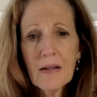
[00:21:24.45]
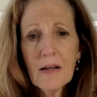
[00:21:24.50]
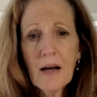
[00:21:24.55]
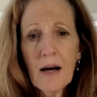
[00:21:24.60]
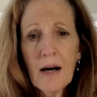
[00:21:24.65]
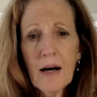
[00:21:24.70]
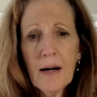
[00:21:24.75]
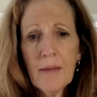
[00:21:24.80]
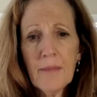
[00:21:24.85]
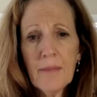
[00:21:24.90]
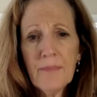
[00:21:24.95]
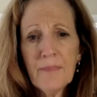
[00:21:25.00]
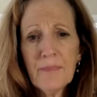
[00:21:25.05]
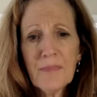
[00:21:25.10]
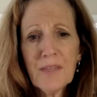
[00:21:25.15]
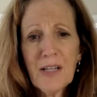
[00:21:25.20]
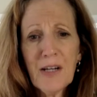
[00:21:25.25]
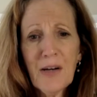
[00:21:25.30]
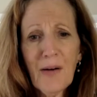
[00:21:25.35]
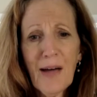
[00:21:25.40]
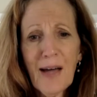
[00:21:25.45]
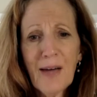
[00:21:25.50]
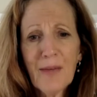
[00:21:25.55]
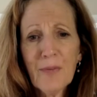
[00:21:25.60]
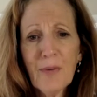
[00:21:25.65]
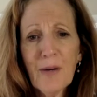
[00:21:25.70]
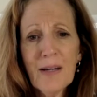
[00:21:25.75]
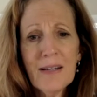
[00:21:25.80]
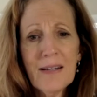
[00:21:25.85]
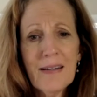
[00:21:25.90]
I had
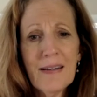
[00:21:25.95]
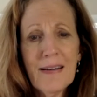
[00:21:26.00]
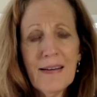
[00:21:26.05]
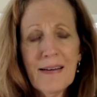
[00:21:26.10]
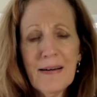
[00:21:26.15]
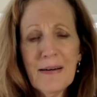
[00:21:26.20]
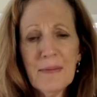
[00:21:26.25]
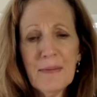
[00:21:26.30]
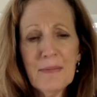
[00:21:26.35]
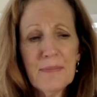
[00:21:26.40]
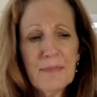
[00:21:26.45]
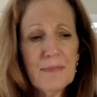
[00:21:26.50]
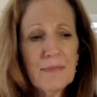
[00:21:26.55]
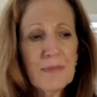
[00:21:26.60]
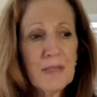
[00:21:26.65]
one